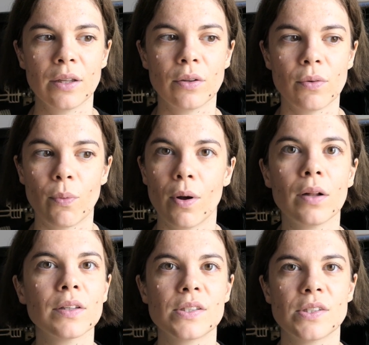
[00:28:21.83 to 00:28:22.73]
the
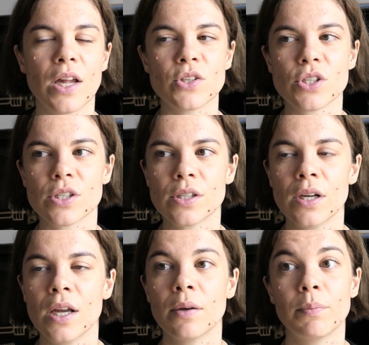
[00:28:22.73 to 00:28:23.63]
world is danger
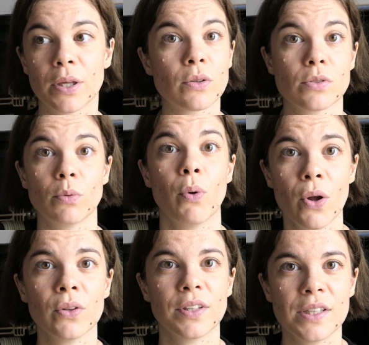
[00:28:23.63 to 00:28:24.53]
because the
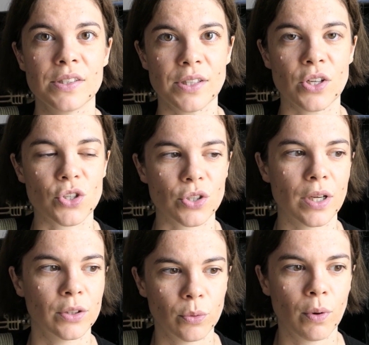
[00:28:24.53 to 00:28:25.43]
world is danger
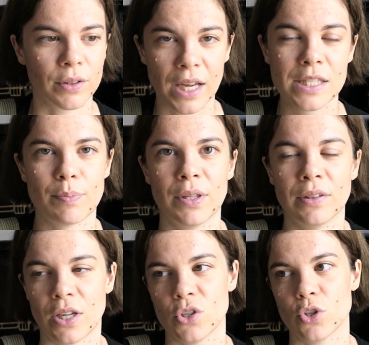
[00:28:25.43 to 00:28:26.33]
and the world has been
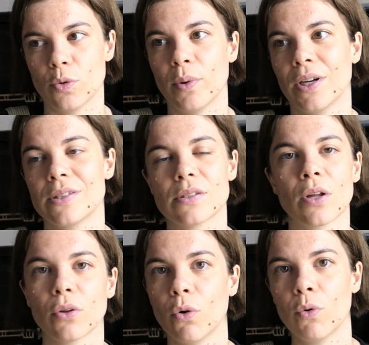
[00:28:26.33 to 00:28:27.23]
danger, but it's
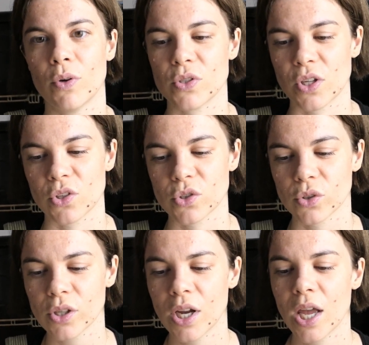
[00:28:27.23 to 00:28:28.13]
not always
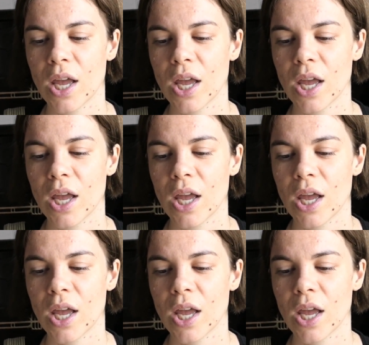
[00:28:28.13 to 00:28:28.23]
danger.